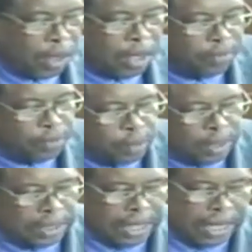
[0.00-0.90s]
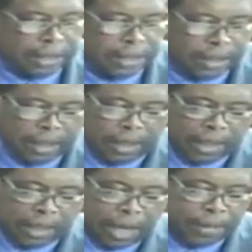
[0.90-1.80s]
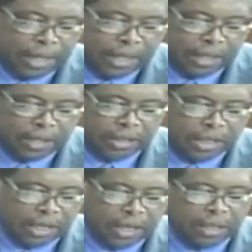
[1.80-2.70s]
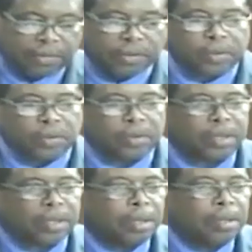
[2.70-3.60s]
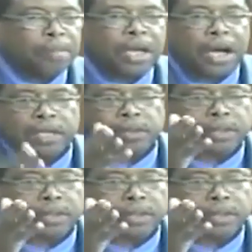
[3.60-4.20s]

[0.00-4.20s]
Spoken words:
of 2019, cabinet issues the 10th of June. Because